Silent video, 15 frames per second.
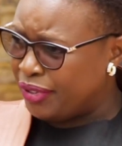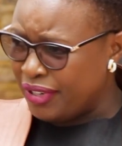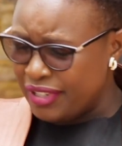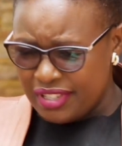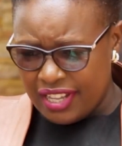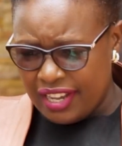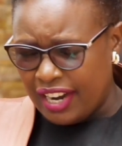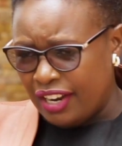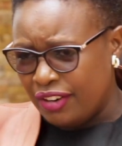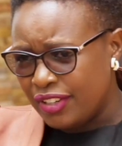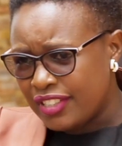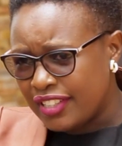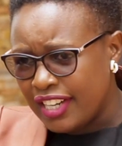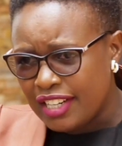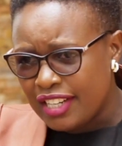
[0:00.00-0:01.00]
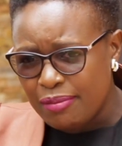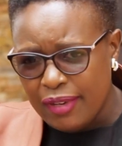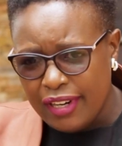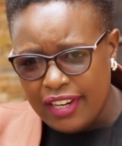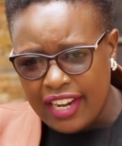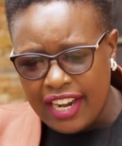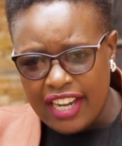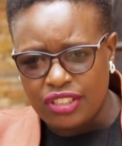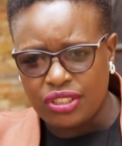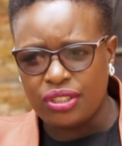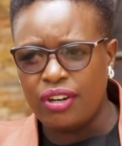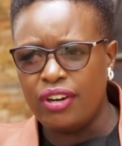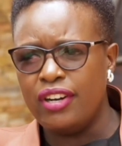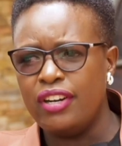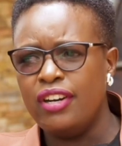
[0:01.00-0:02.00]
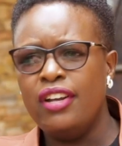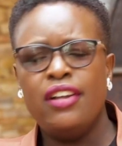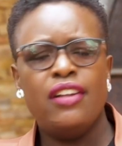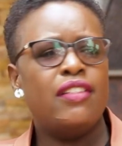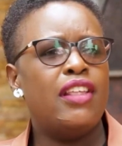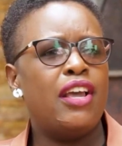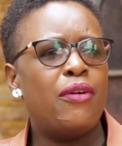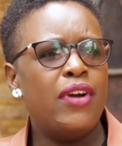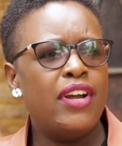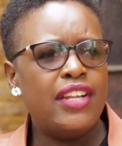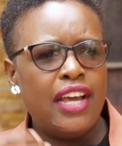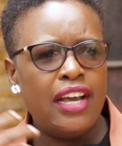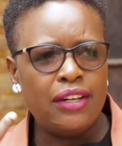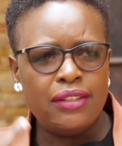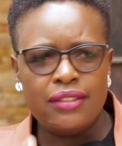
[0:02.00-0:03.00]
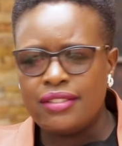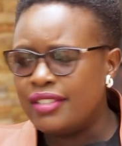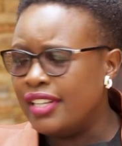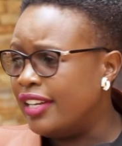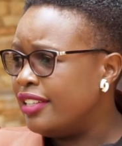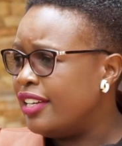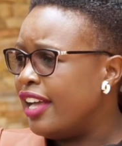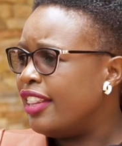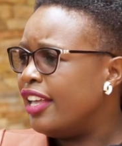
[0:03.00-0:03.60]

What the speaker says: Because they cannot get medication. They go in the health center.